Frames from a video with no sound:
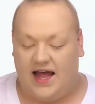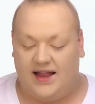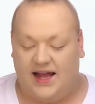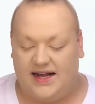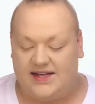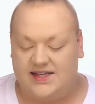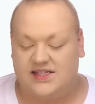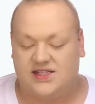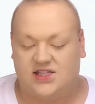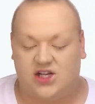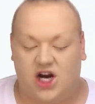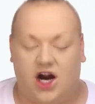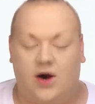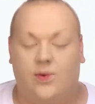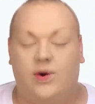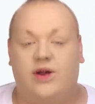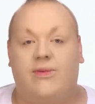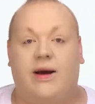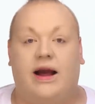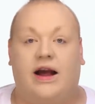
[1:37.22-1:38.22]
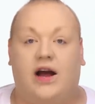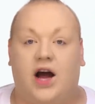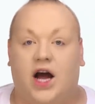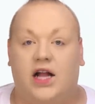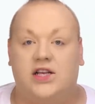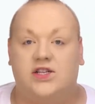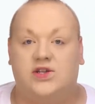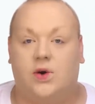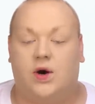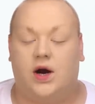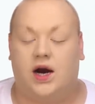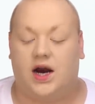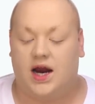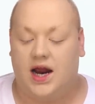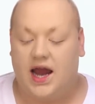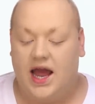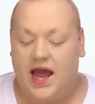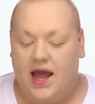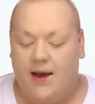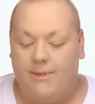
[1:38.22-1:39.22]
I like to start with my
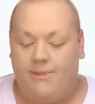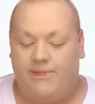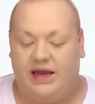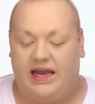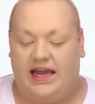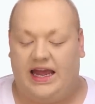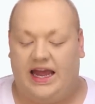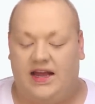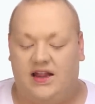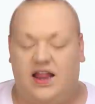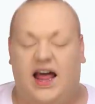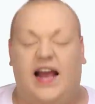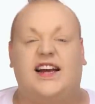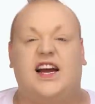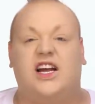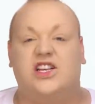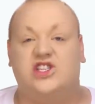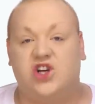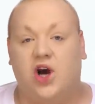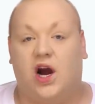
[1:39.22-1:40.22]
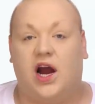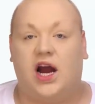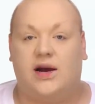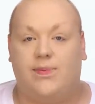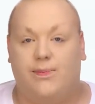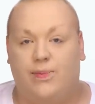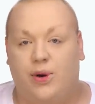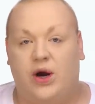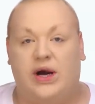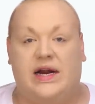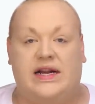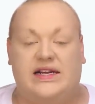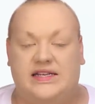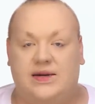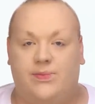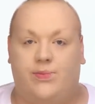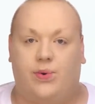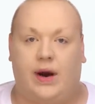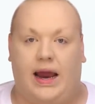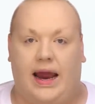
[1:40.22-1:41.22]
contour being like a dark
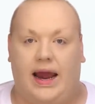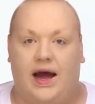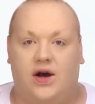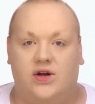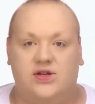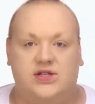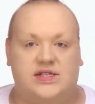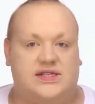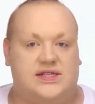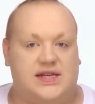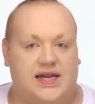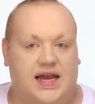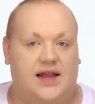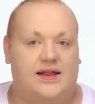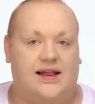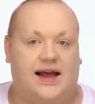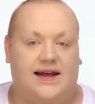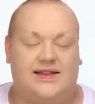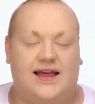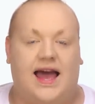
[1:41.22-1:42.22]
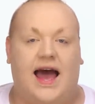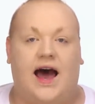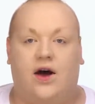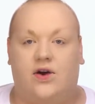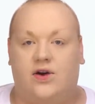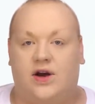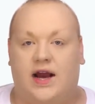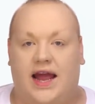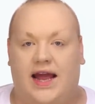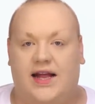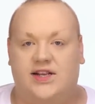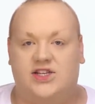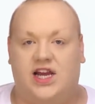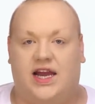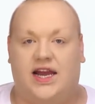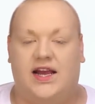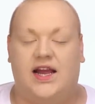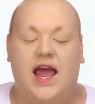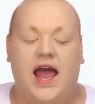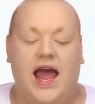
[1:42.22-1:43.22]
burgundy brown just to get like the outer
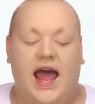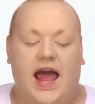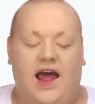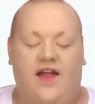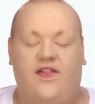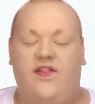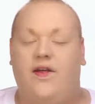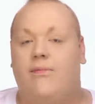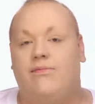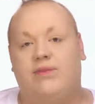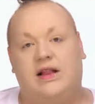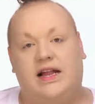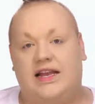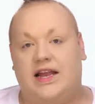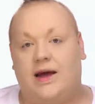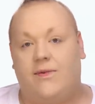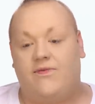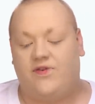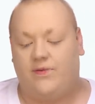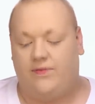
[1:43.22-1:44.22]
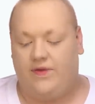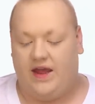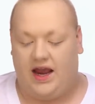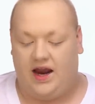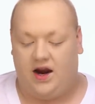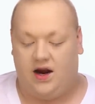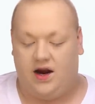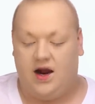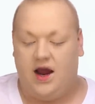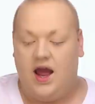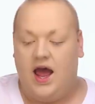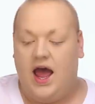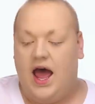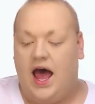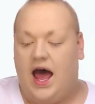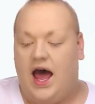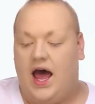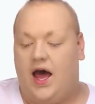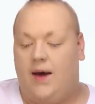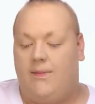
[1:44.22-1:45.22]
edging and then blend up from there.
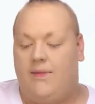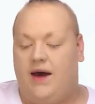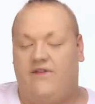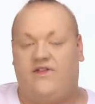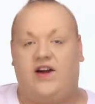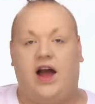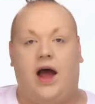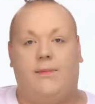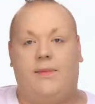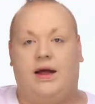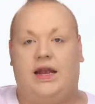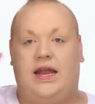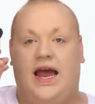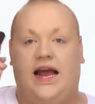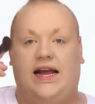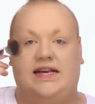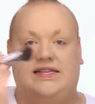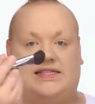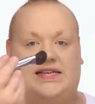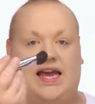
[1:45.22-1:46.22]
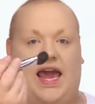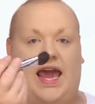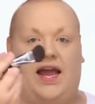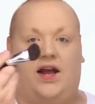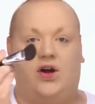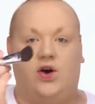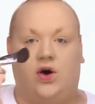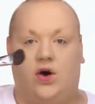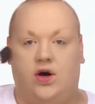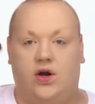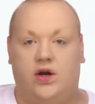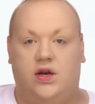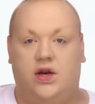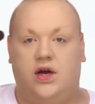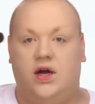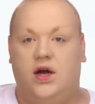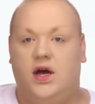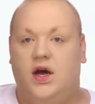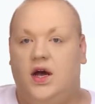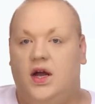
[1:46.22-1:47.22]
Um, I've got my nice
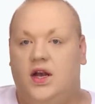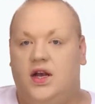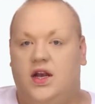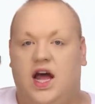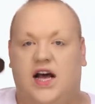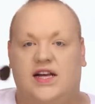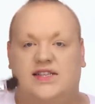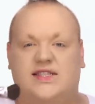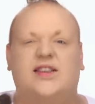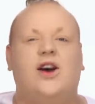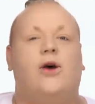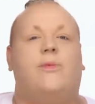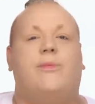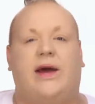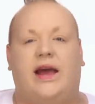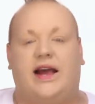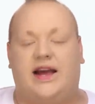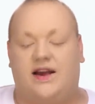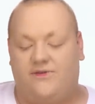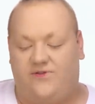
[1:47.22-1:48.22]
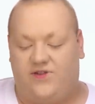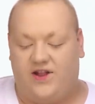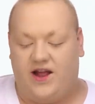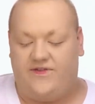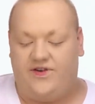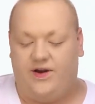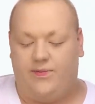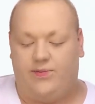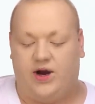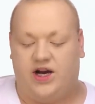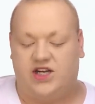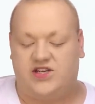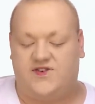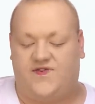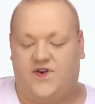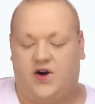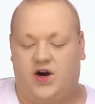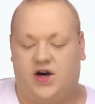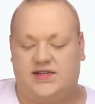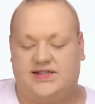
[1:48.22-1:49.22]
angled, not so big and fluffy brush
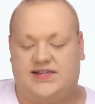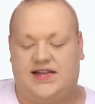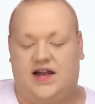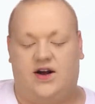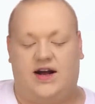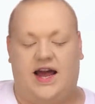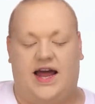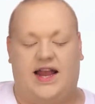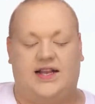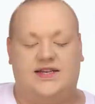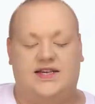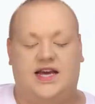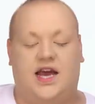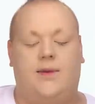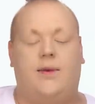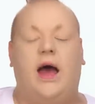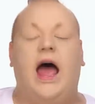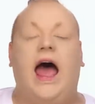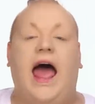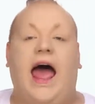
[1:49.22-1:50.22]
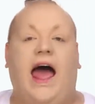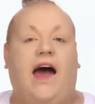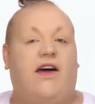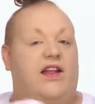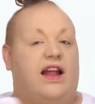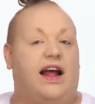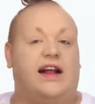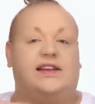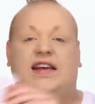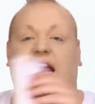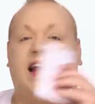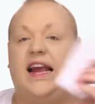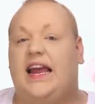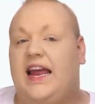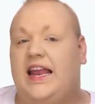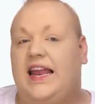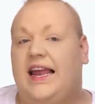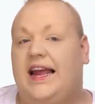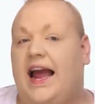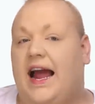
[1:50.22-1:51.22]
first, and I'll kind of dip. And then I
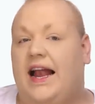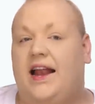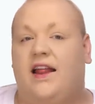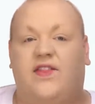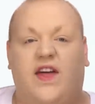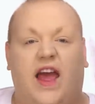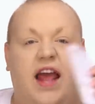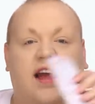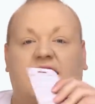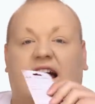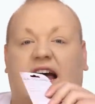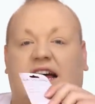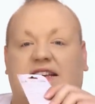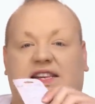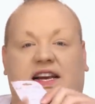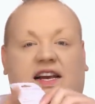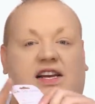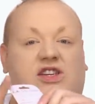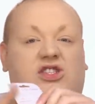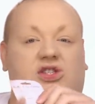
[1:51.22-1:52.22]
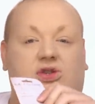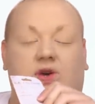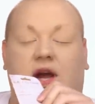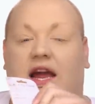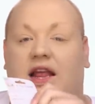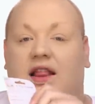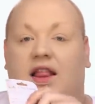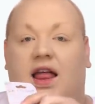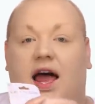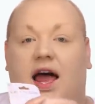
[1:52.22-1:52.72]
take any kind of thing that has like a straight